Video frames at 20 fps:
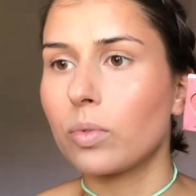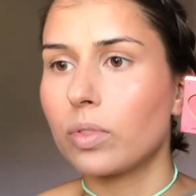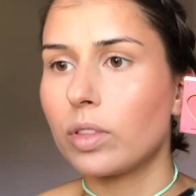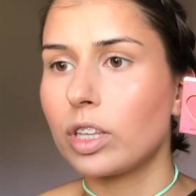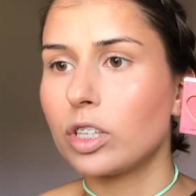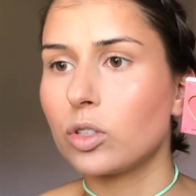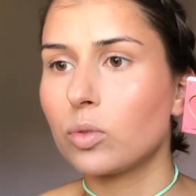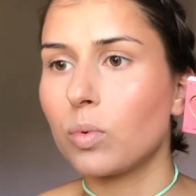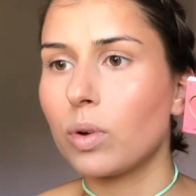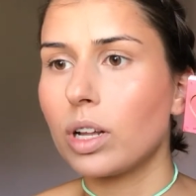
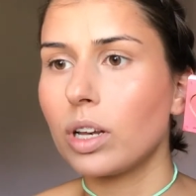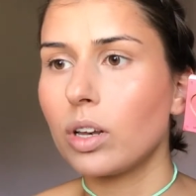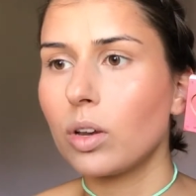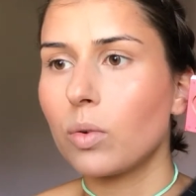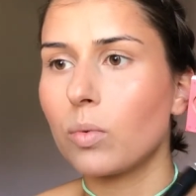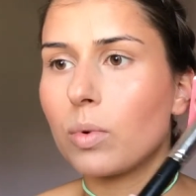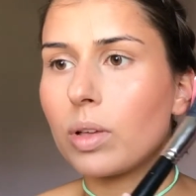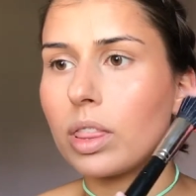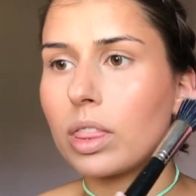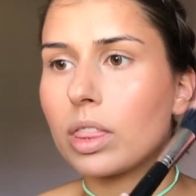this one
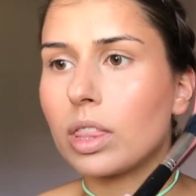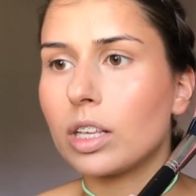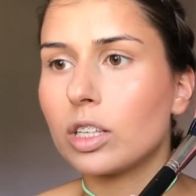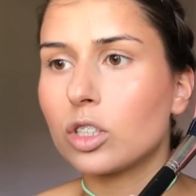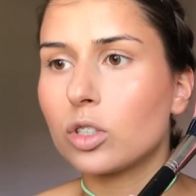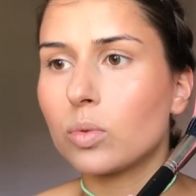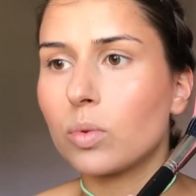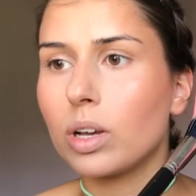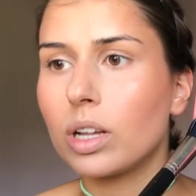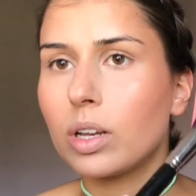with
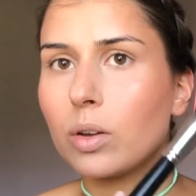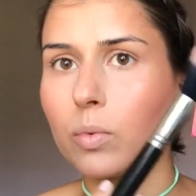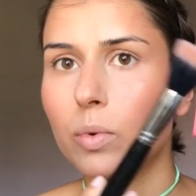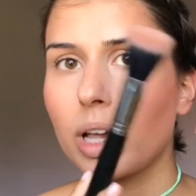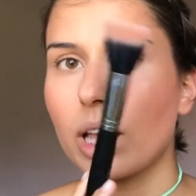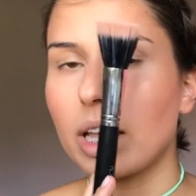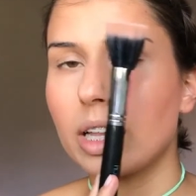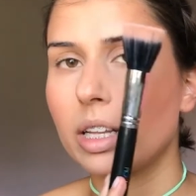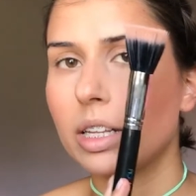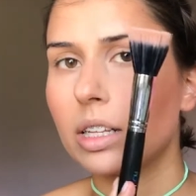this one
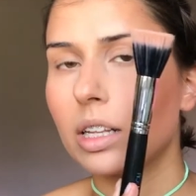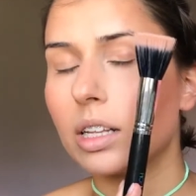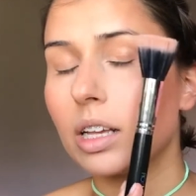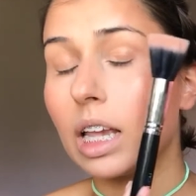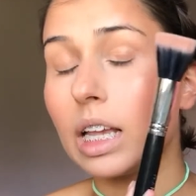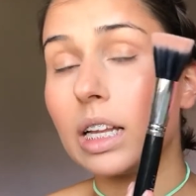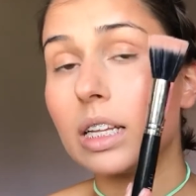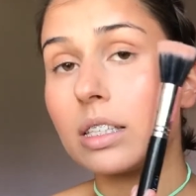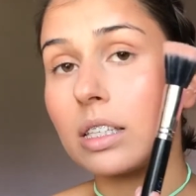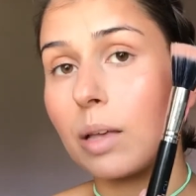
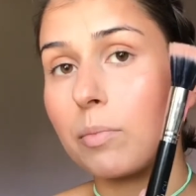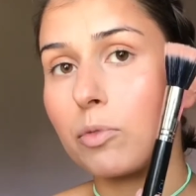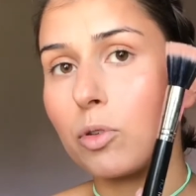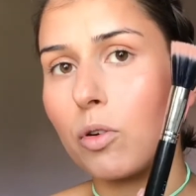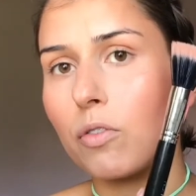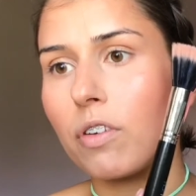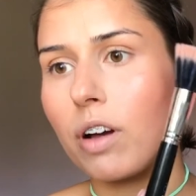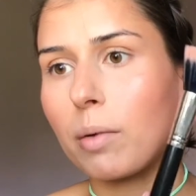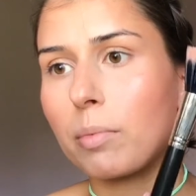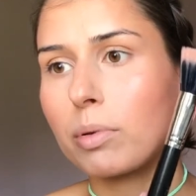in the same
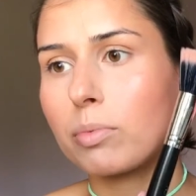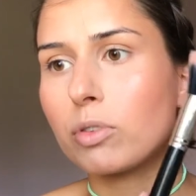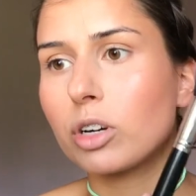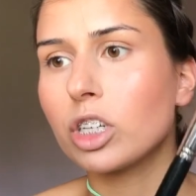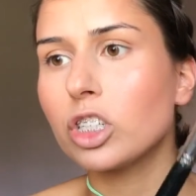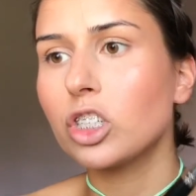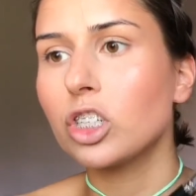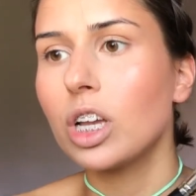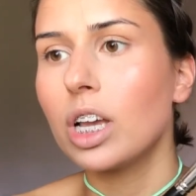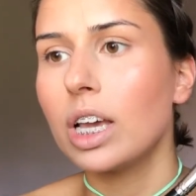dual fiber
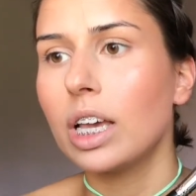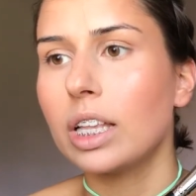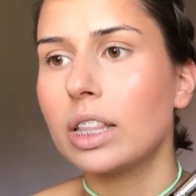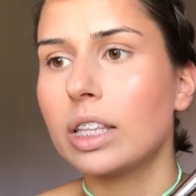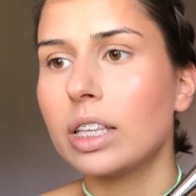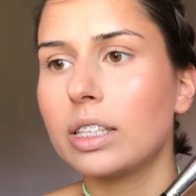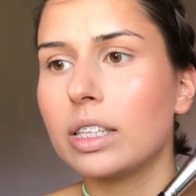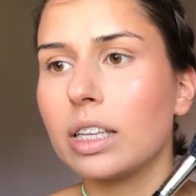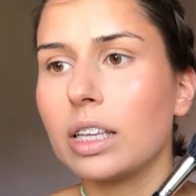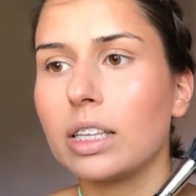brush.
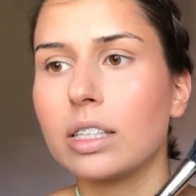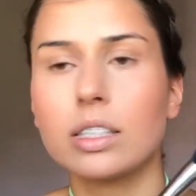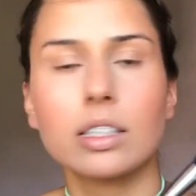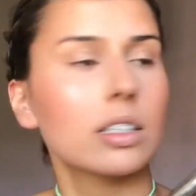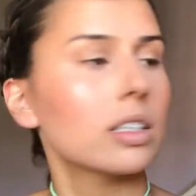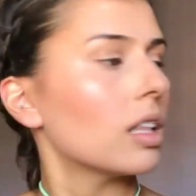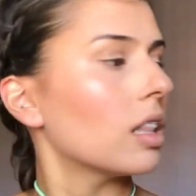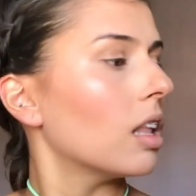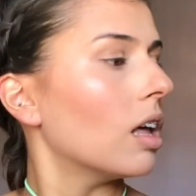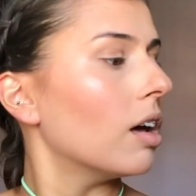This
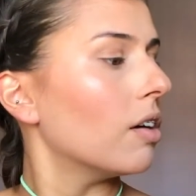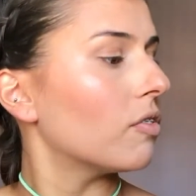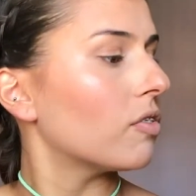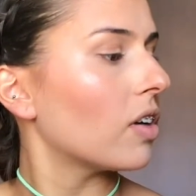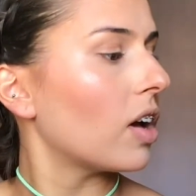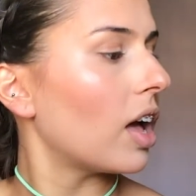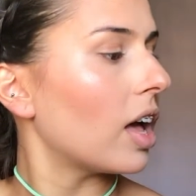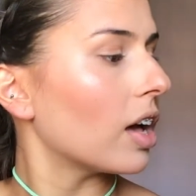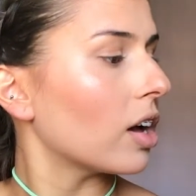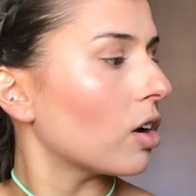is Love
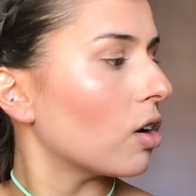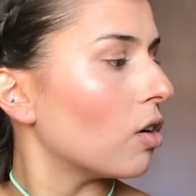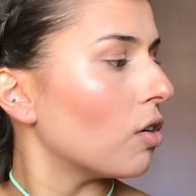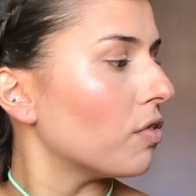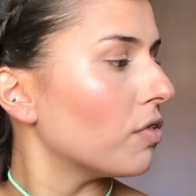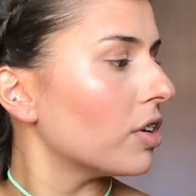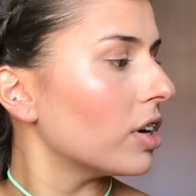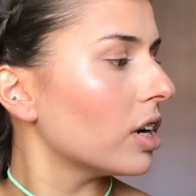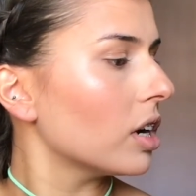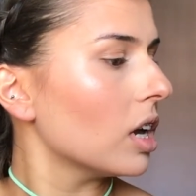
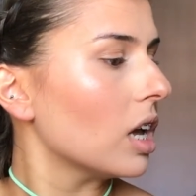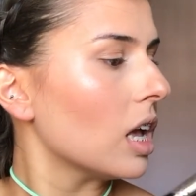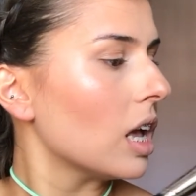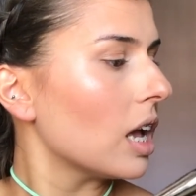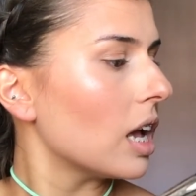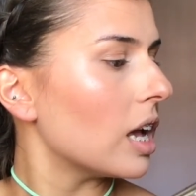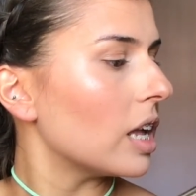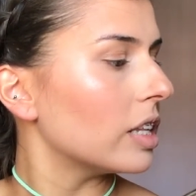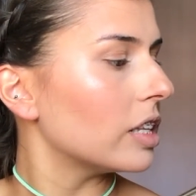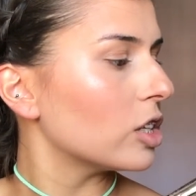Hangover,
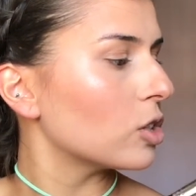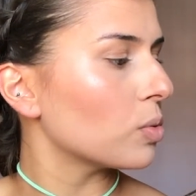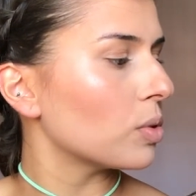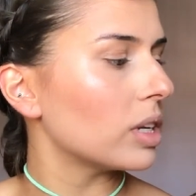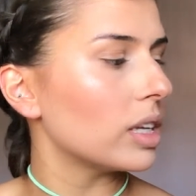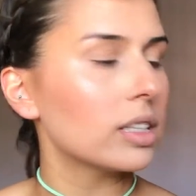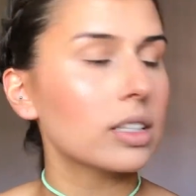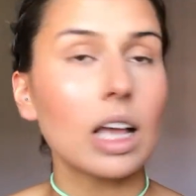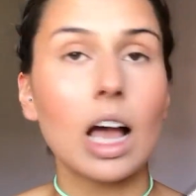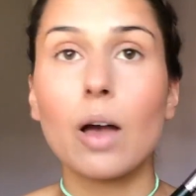and this one
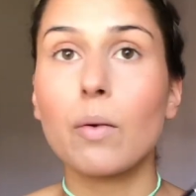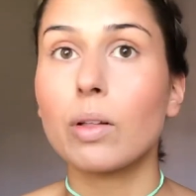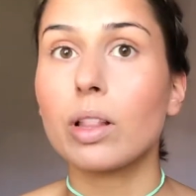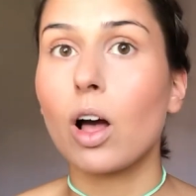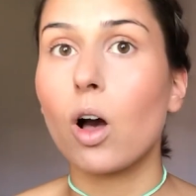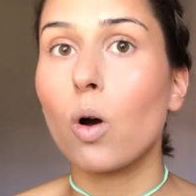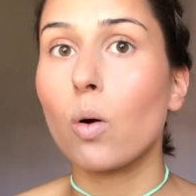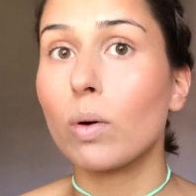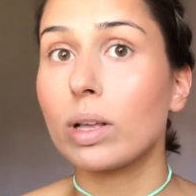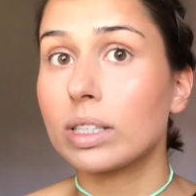is I Will
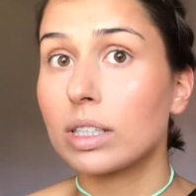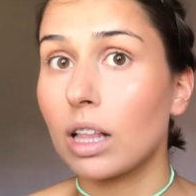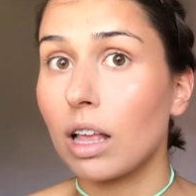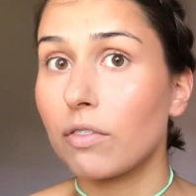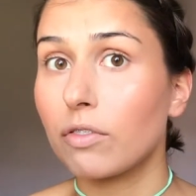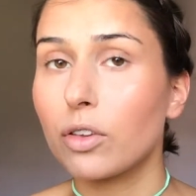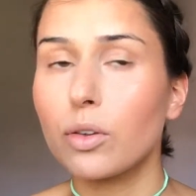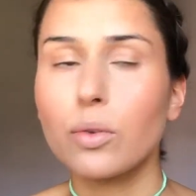Always Love